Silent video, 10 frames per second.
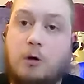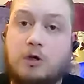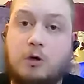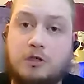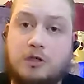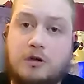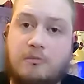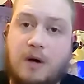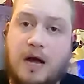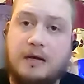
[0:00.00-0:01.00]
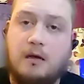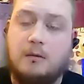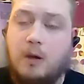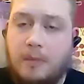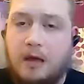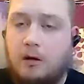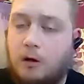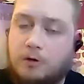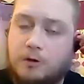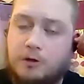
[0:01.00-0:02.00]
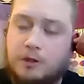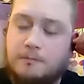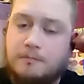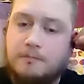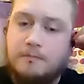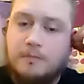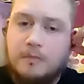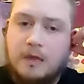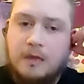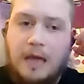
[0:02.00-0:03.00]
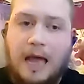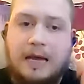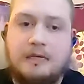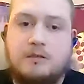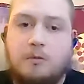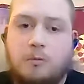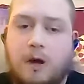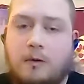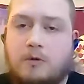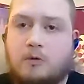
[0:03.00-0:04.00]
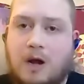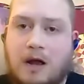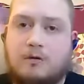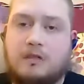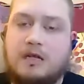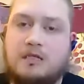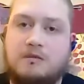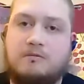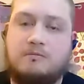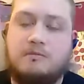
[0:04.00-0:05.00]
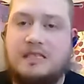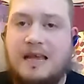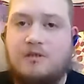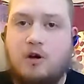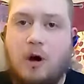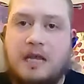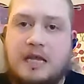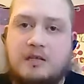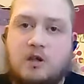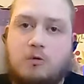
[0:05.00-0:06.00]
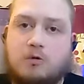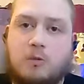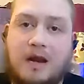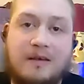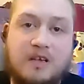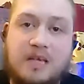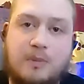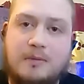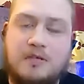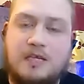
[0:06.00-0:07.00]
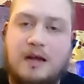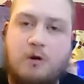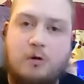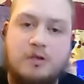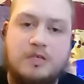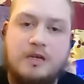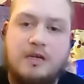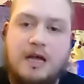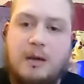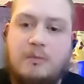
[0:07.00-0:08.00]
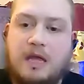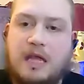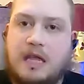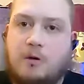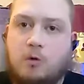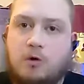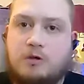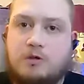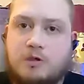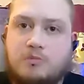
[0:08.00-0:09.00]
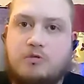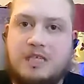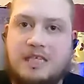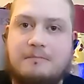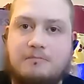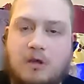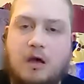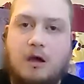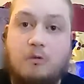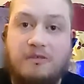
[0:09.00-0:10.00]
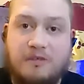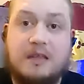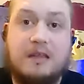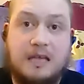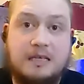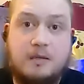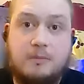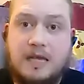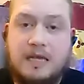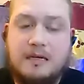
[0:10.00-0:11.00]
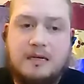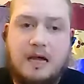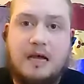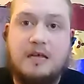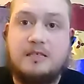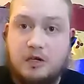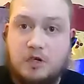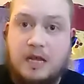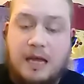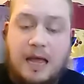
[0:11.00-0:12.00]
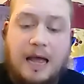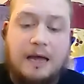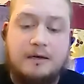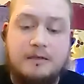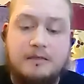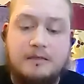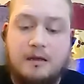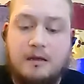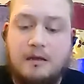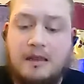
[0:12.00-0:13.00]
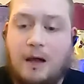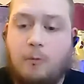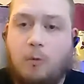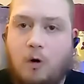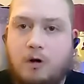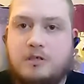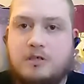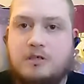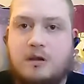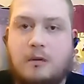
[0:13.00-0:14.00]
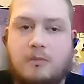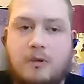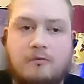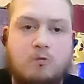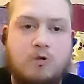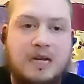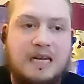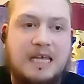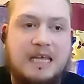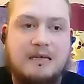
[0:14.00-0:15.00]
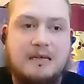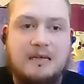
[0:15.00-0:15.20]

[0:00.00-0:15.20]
older cousin of mine, a male older cousin. And when I was around the age of seven or eight years old, whenever he babysat for us, um, he would do some pretty uh, horrific things to me uh, sexually. And that was um, a really